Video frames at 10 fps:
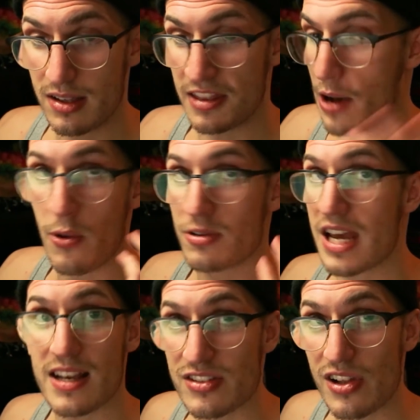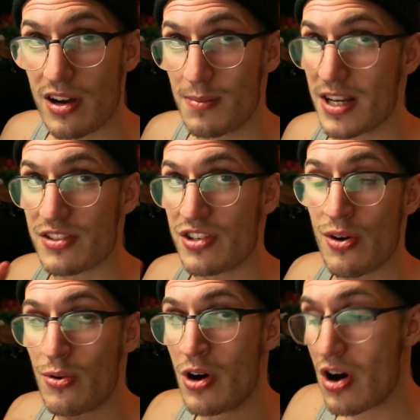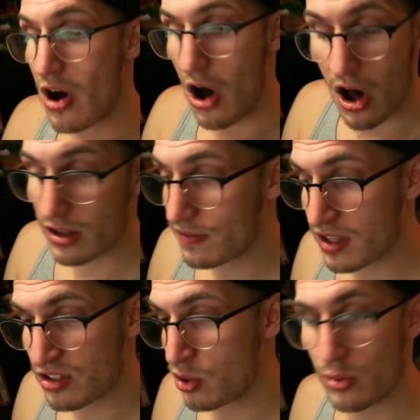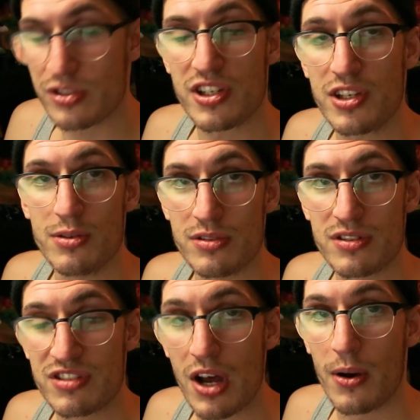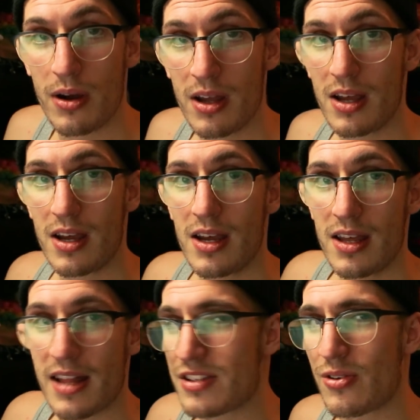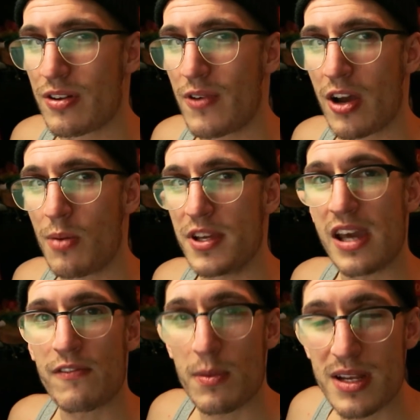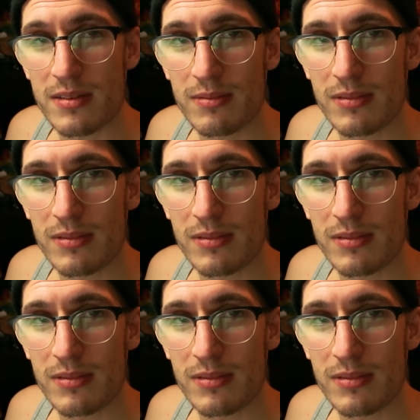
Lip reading: That won't take as long because you know all of the tools you used. So that's sort of what I hope you get from it.